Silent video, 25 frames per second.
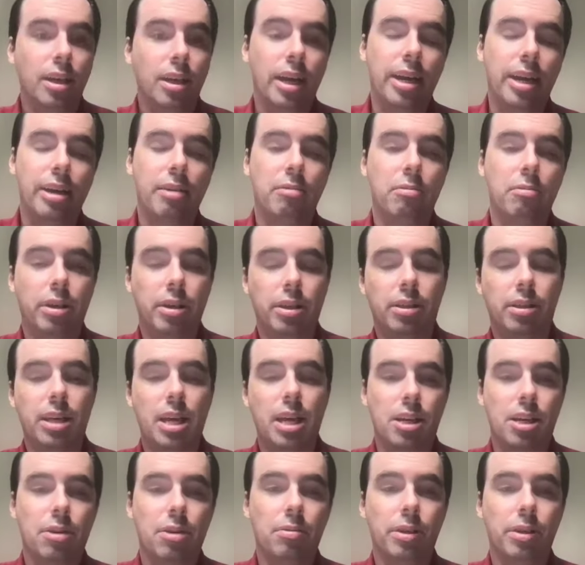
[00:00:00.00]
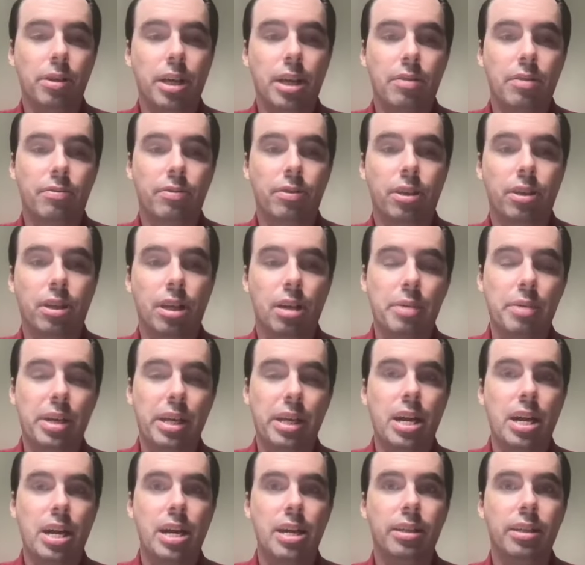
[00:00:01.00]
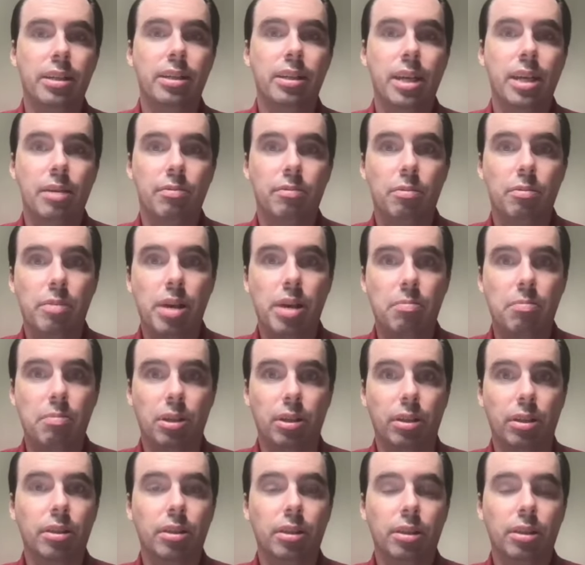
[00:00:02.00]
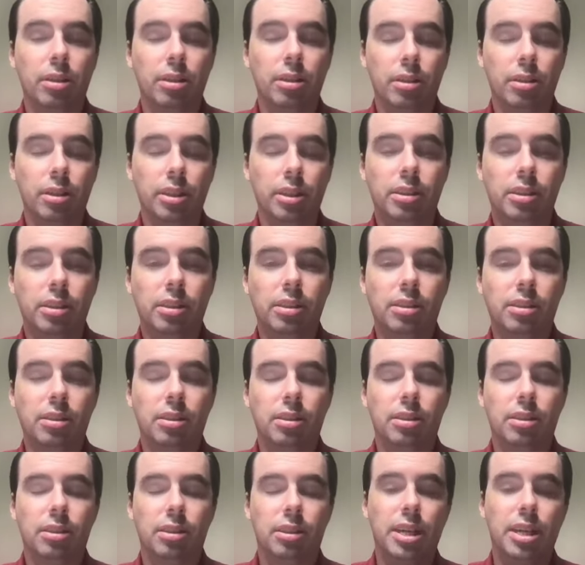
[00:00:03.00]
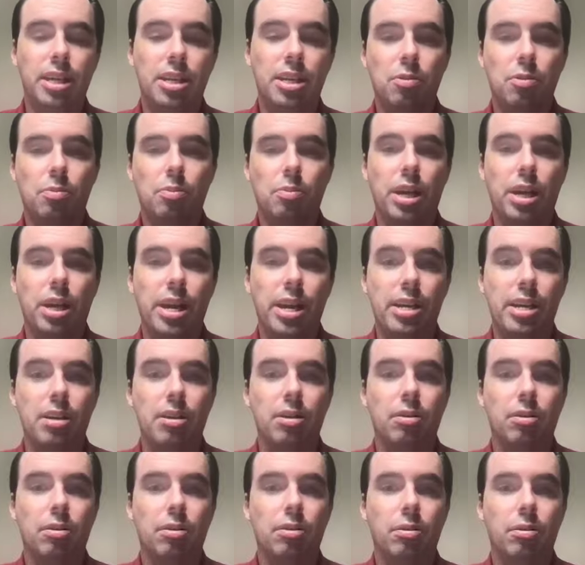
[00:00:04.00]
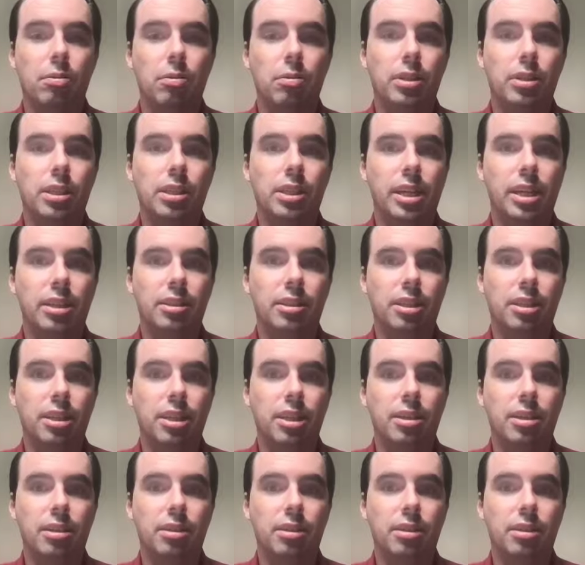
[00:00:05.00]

I want to thank you again for coming on. And remember, listen like you play with intensity.